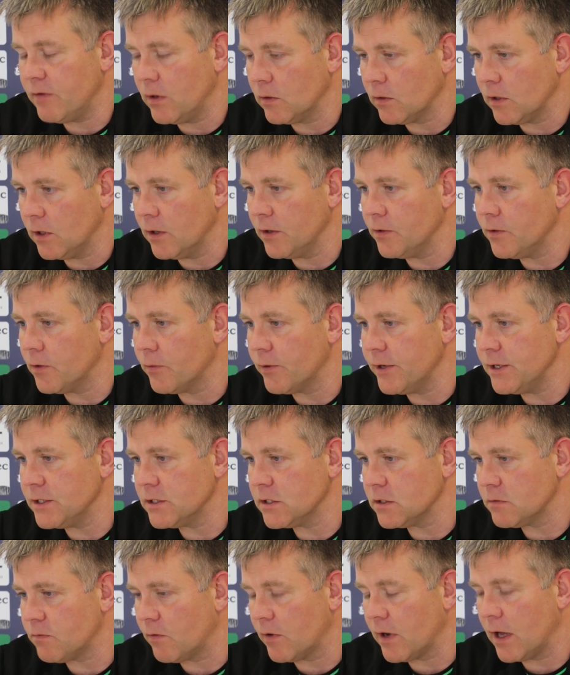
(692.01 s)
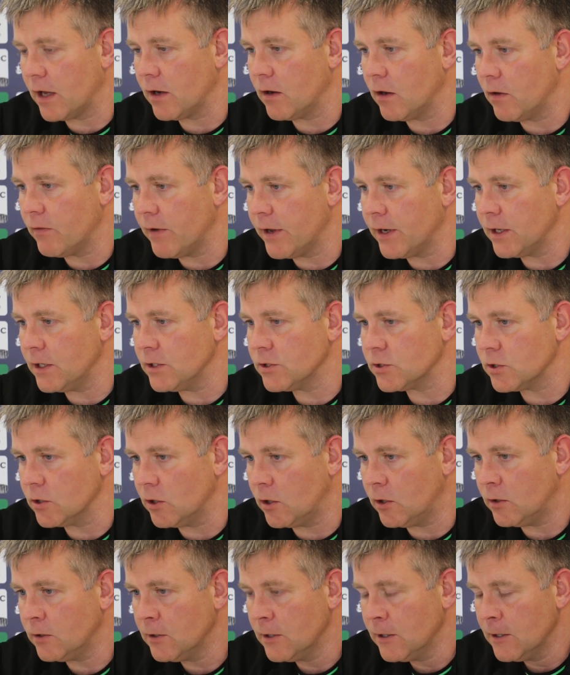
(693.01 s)
I've outlined the reasons for that already.
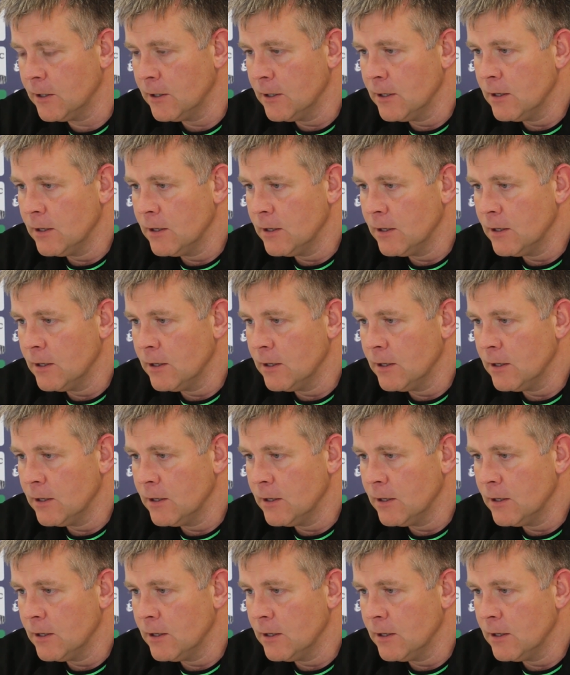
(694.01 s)
So